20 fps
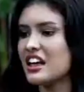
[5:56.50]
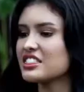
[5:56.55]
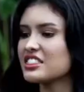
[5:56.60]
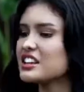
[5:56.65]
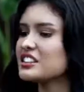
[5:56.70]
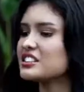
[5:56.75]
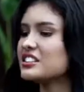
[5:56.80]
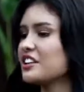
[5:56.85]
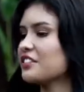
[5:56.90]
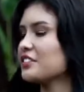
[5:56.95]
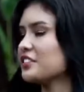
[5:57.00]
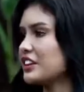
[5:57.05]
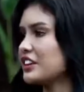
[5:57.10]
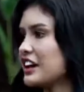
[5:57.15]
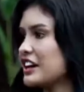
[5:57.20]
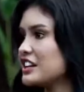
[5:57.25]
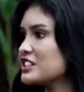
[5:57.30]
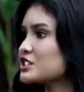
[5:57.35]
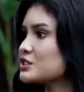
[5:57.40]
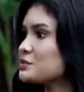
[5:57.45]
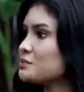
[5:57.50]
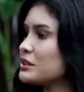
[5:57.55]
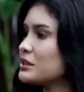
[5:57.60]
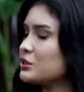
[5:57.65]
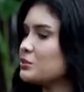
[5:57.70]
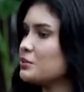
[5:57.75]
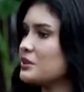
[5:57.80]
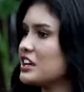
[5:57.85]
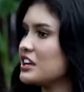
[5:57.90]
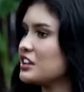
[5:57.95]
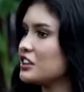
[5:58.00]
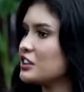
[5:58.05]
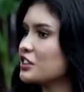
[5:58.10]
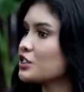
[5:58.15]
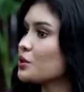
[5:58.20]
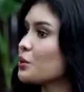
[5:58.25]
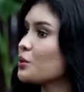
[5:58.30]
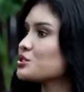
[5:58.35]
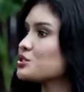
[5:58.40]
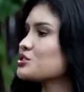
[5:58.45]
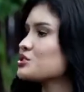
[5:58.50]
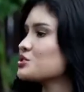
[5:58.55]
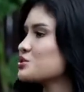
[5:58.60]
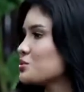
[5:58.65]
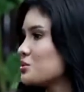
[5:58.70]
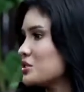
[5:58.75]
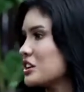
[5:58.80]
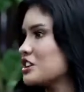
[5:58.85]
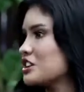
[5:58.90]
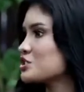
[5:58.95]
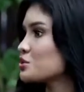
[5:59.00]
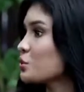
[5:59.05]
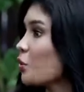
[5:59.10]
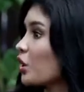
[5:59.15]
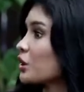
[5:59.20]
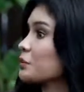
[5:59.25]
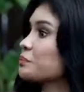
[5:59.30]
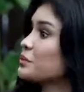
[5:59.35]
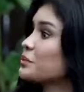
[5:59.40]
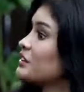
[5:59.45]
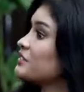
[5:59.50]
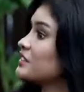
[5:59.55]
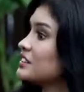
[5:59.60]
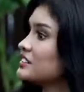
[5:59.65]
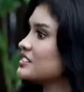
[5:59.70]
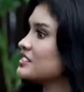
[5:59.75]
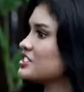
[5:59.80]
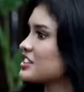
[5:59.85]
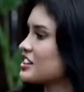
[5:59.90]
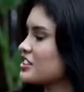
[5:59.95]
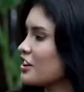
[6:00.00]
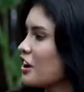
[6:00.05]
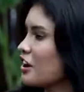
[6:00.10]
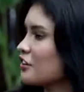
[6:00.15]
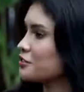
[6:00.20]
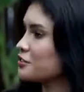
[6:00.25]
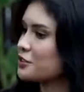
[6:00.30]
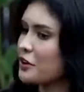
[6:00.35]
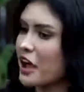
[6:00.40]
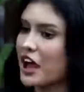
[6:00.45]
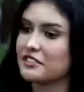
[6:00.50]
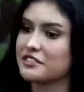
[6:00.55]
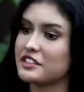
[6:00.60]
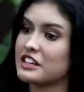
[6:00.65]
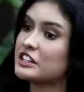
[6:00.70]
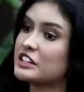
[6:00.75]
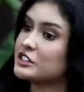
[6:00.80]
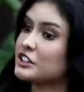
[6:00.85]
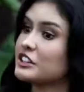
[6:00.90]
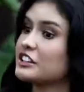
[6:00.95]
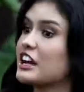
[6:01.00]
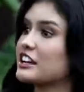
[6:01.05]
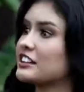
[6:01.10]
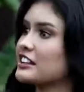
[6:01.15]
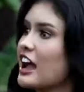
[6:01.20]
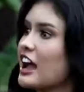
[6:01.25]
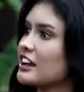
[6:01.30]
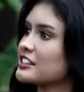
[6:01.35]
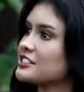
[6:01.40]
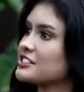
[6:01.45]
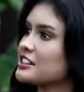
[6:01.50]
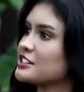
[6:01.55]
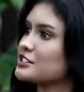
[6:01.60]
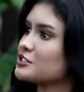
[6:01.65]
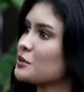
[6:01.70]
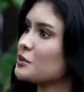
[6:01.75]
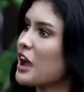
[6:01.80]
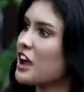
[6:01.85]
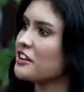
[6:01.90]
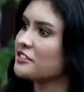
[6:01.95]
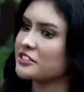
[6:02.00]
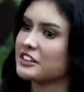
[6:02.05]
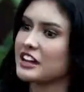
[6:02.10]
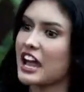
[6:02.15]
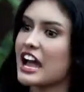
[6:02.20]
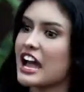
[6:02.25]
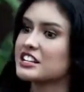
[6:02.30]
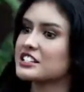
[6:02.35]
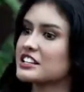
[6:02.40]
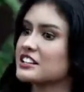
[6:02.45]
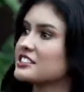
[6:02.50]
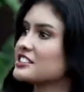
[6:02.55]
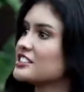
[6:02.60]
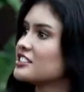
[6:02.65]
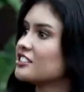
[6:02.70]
the difference between those students who are privileged enough to have internet access, to have gadgets,